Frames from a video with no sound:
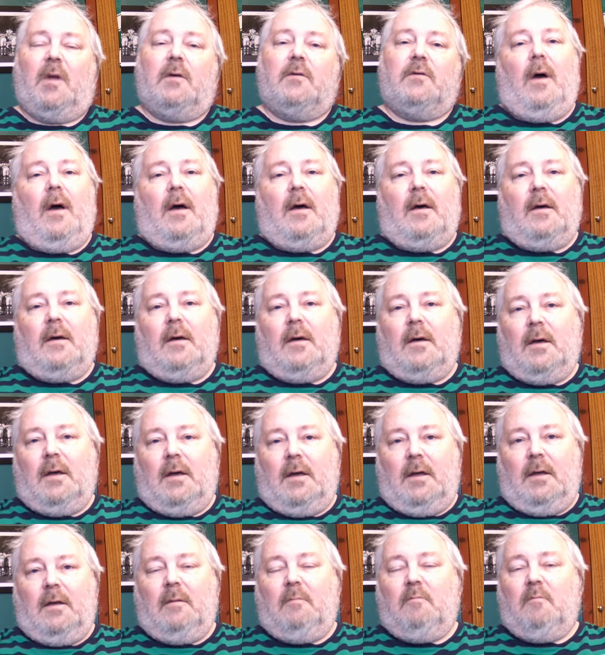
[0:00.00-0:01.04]

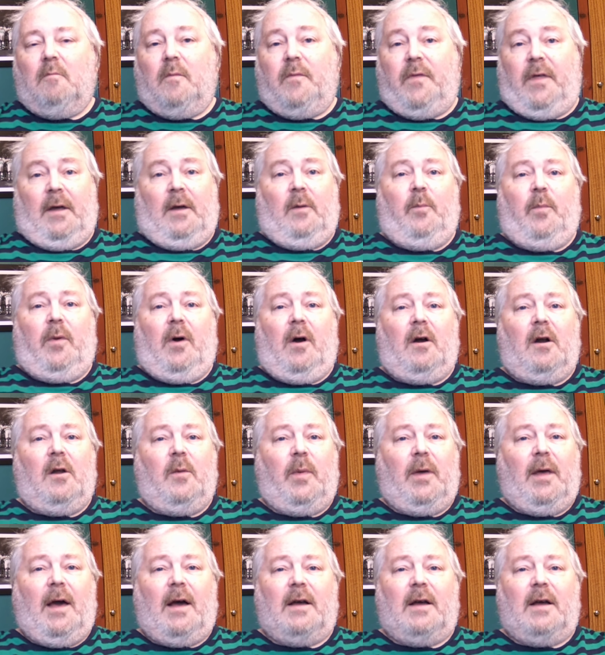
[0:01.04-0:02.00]
I think Bernabei